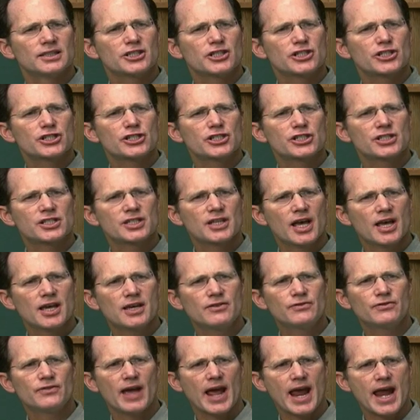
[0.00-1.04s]

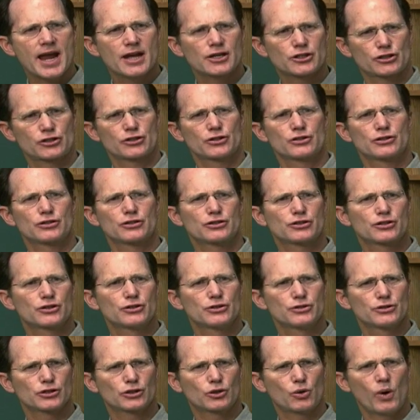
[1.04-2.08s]
safe answer
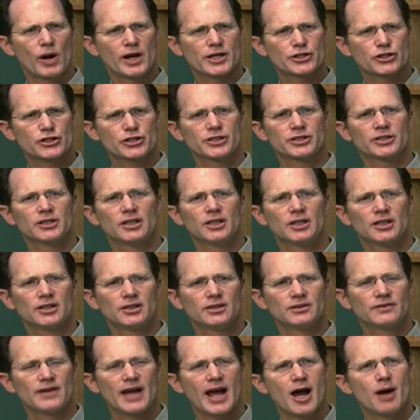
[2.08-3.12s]
to the question
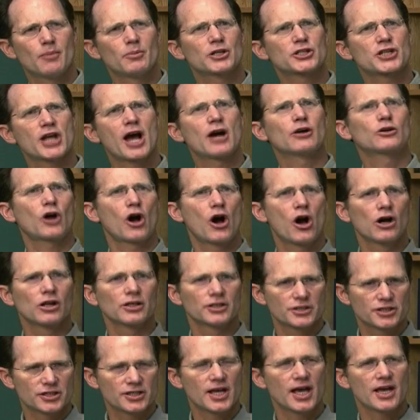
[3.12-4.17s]
of how much alcohol
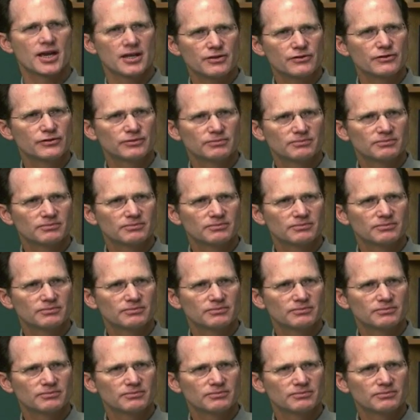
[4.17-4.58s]
is safe